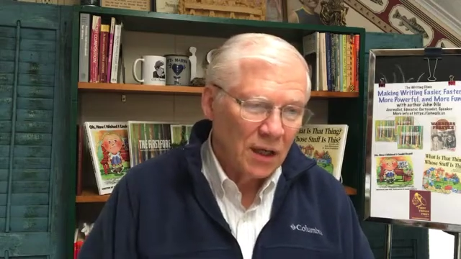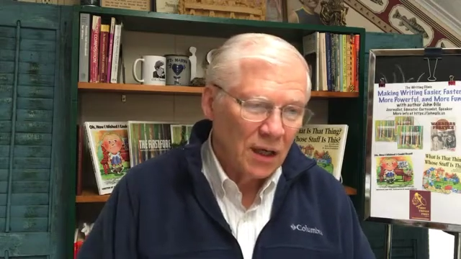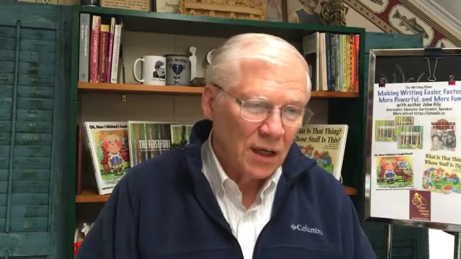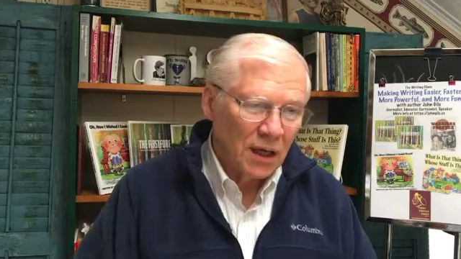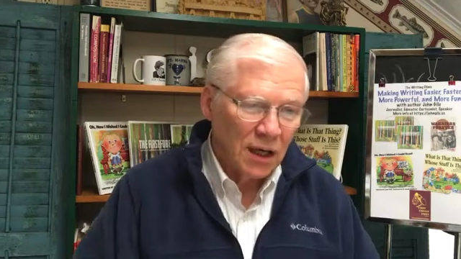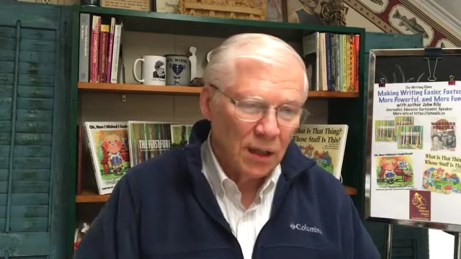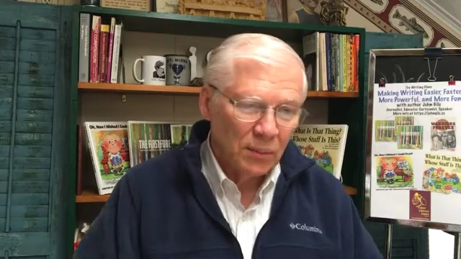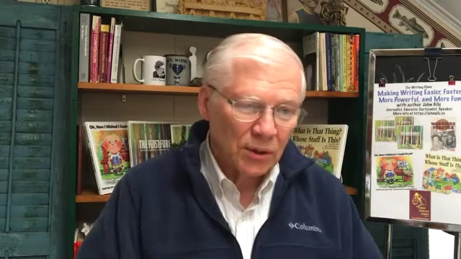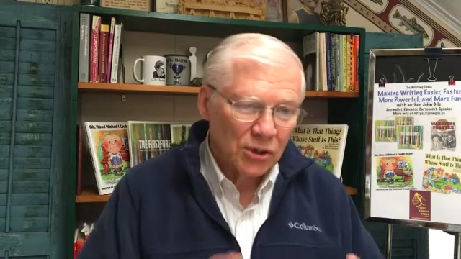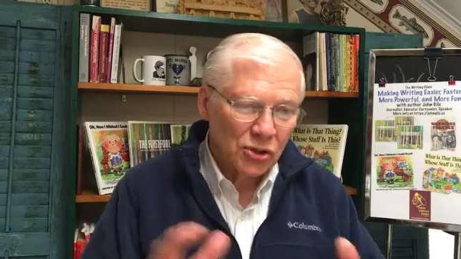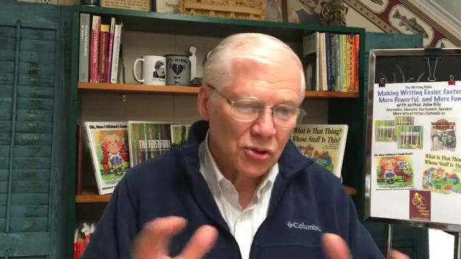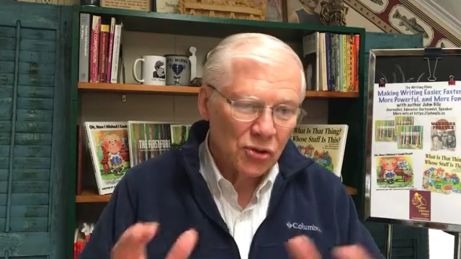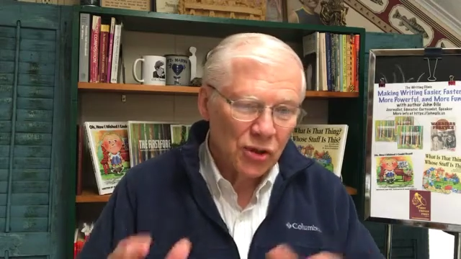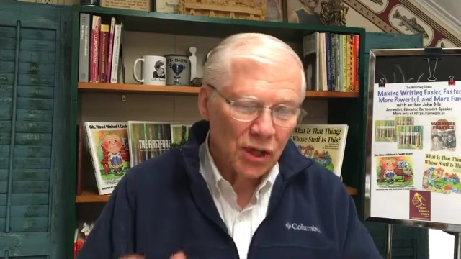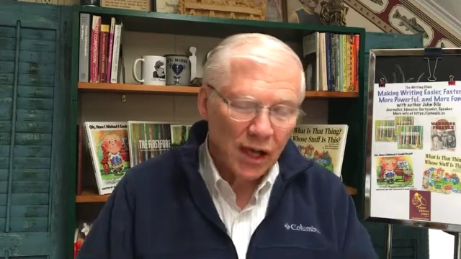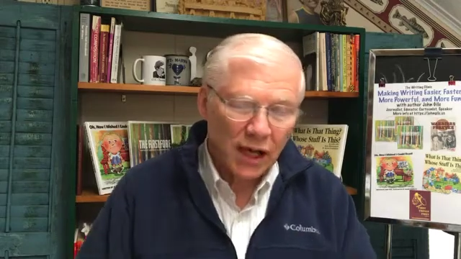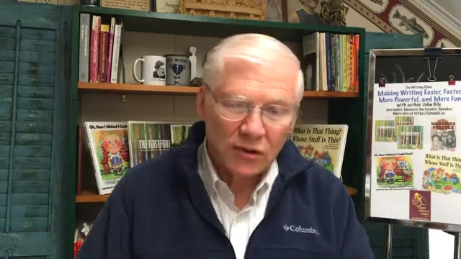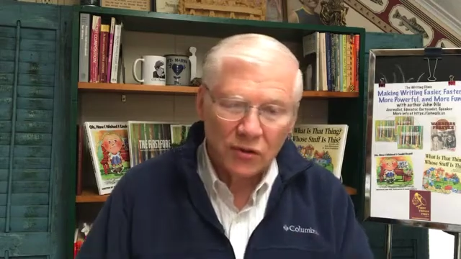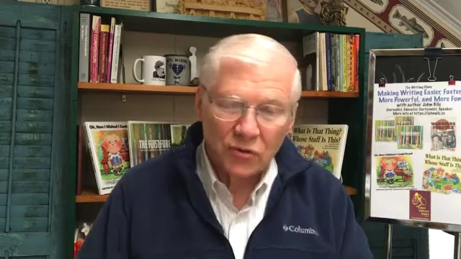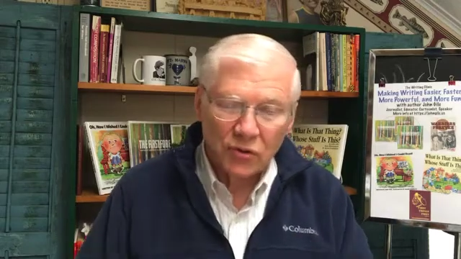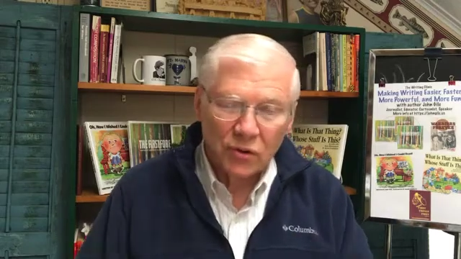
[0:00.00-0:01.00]
but you're
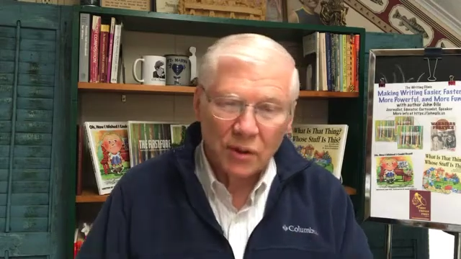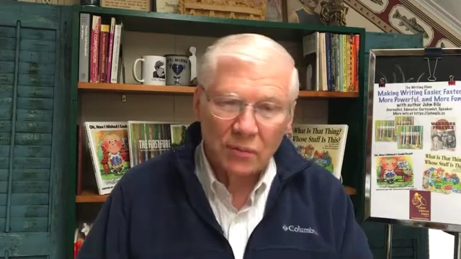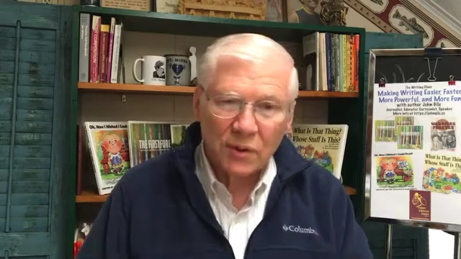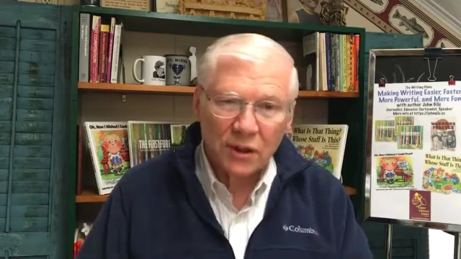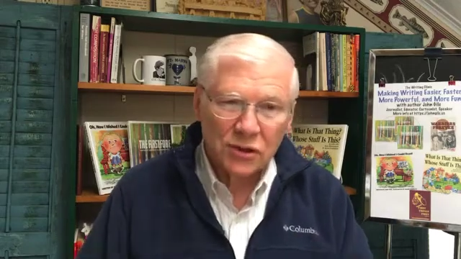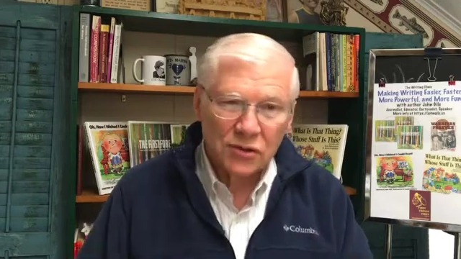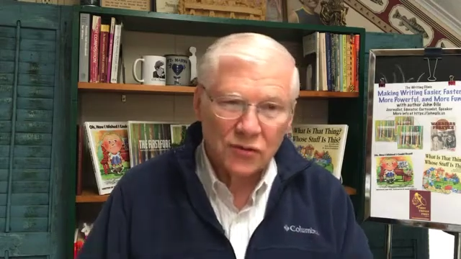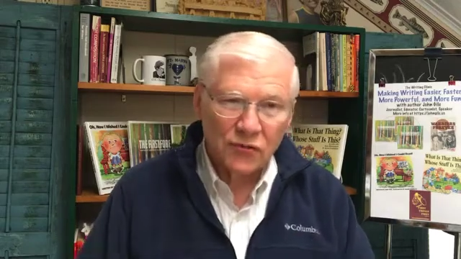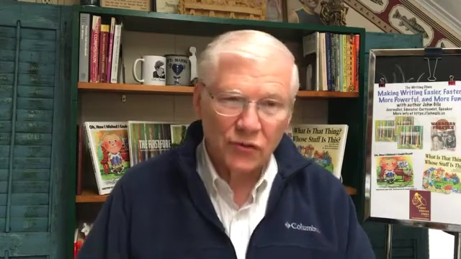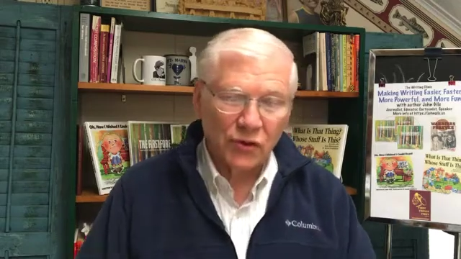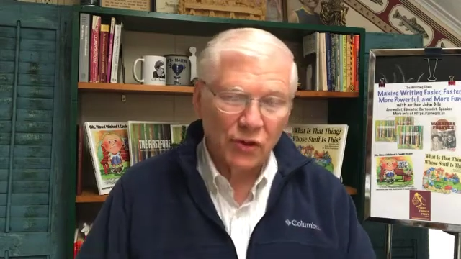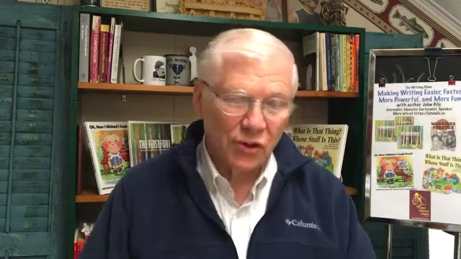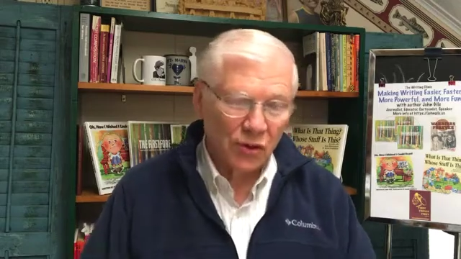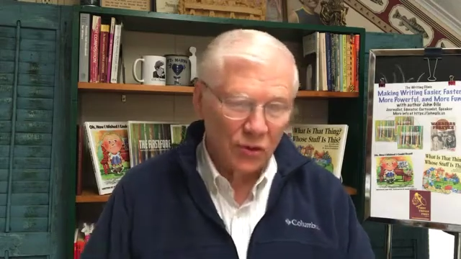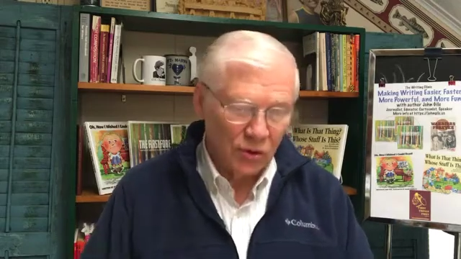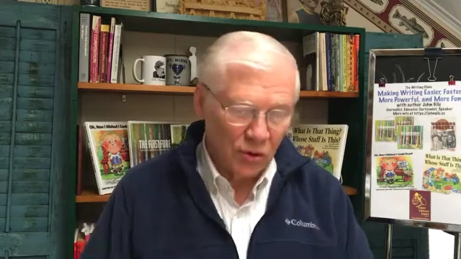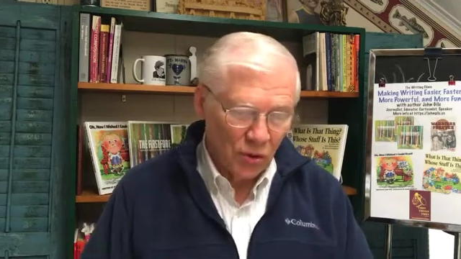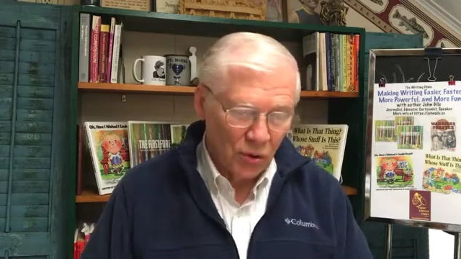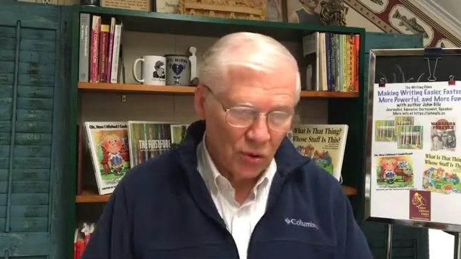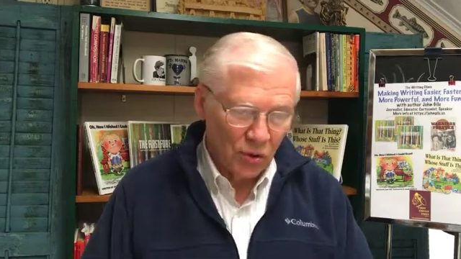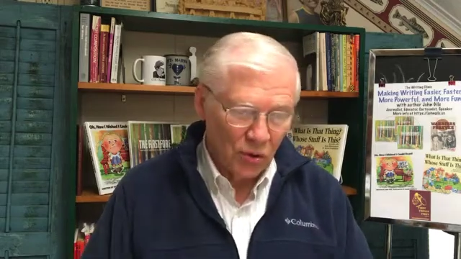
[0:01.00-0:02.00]
not doing much for
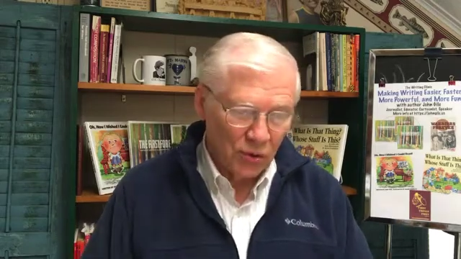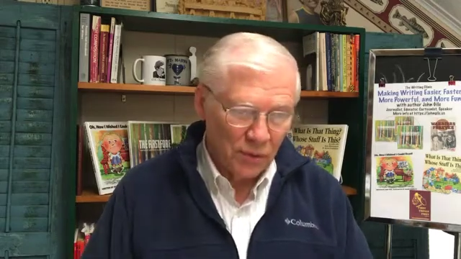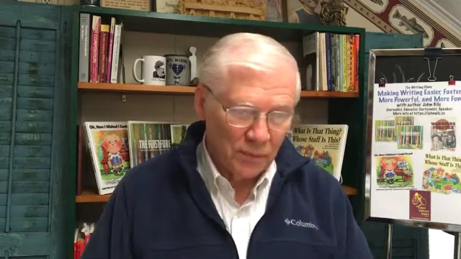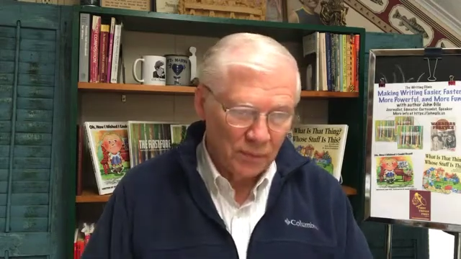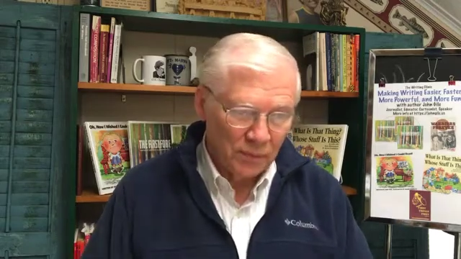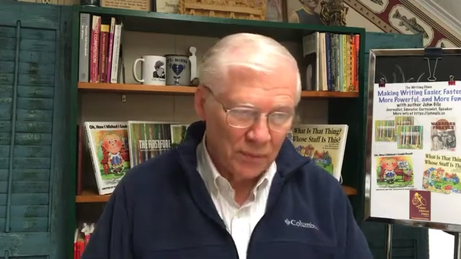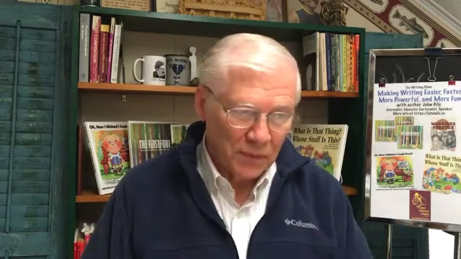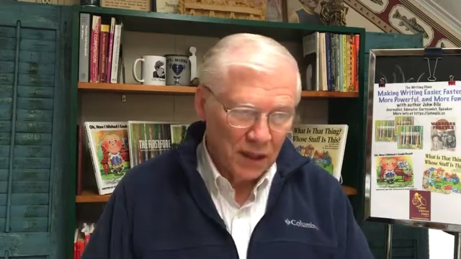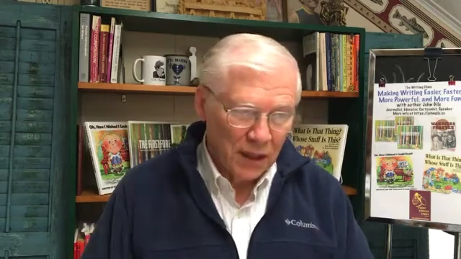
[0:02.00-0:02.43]
your own.